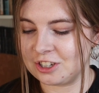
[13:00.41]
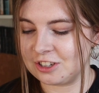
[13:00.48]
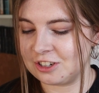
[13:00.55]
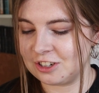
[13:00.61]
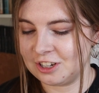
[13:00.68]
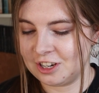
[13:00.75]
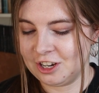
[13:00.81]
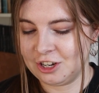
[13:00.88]

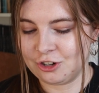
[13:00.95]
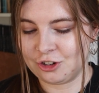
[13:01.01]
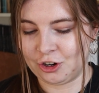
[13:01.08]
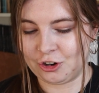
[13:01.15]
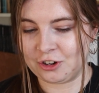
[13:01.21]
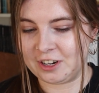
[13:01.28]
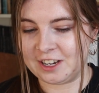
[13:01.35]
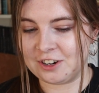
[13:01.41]
just
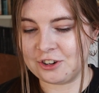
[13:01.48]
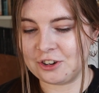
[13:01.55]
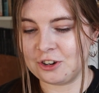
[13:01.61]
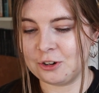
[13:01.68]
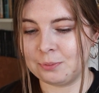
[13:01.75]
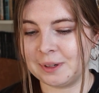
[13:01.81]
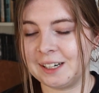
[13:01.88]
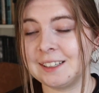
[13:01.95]
turned
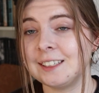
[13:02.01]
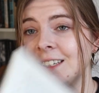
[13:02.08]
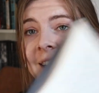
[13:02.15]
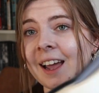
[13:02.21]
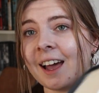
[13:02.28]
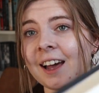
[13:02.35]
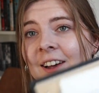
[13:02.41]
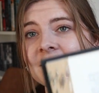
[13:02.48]
into, but I did
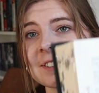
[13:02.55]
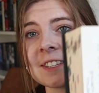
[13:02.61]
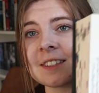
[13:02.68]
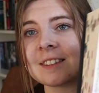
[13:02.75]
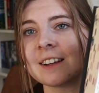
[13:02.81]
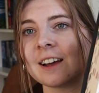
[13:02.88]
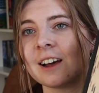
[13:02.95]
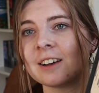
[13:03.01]
have
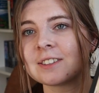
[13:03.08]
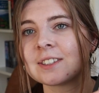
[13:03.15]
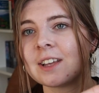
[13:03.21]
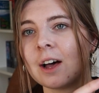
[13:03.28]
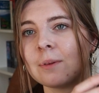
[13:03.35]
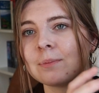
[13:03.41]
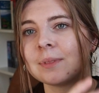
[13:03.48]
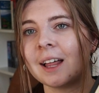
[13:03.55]

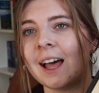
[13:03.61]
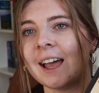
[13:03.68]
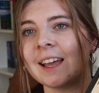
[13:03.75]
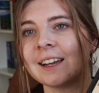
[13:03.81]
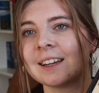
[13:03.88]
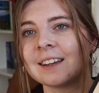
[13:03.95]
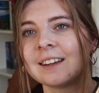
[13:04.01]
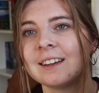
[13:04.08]
some
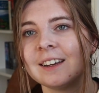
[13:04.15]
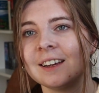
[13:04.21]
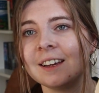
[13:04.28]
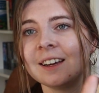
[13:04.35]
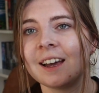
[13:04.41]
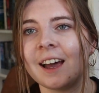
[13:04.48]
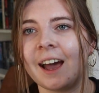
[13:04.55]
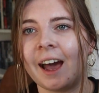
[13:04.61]
like
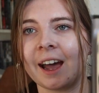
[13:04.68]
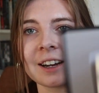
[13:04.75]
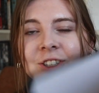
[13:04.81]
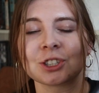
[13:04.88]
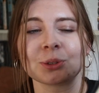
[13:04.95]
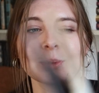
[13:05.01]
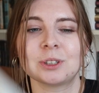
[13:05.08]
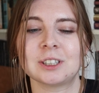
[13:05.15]

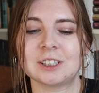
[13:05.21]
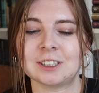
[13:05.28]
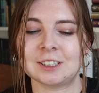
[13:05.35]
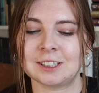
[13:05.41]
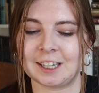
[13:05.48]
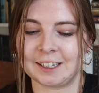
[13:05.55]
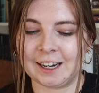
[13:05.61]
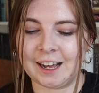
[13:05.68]

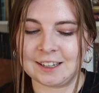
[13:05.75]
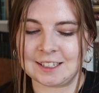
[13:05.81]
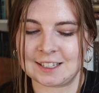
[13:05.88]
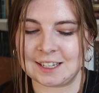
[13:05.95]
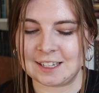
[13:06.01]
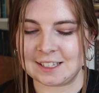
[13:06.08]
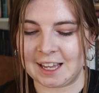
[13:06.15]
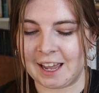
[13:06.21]
actual
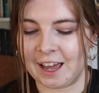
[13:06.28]
analysis.